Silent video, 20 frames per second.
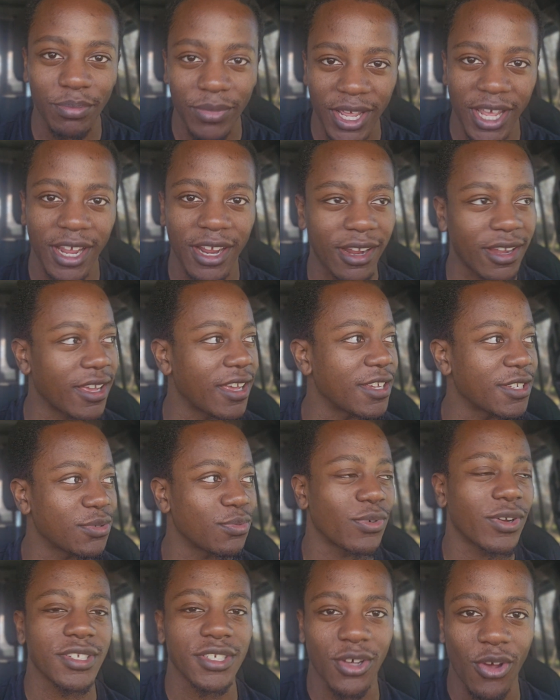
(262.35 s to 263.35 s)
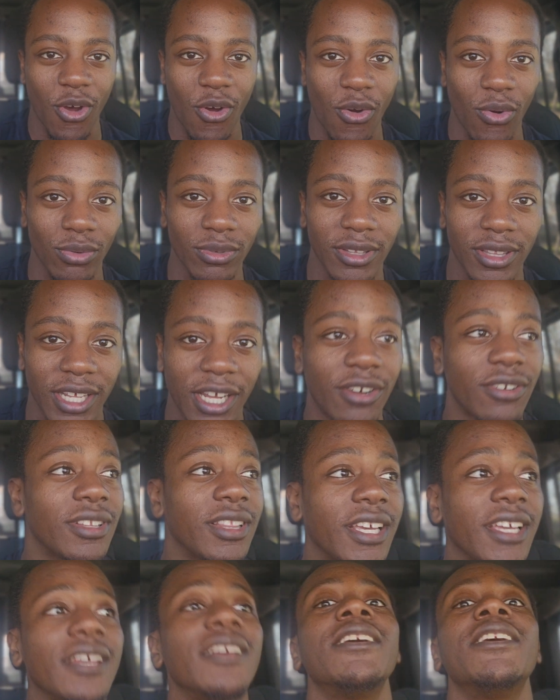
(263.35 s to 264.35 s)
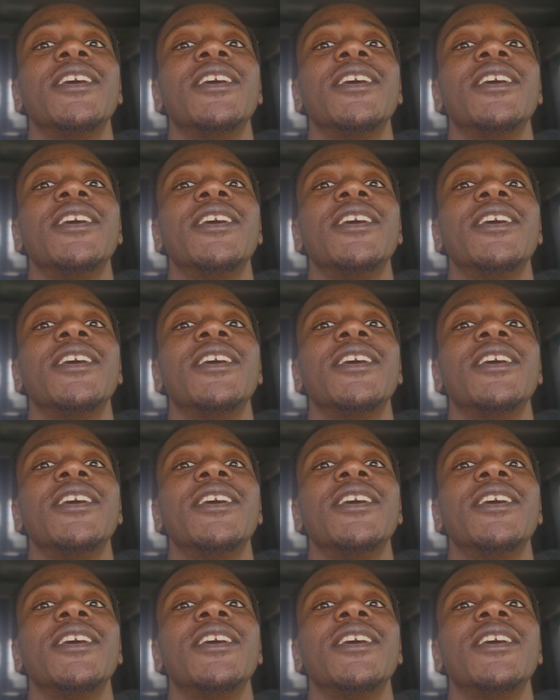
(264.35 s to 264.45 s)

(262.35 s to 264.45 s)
there is what's going to literally,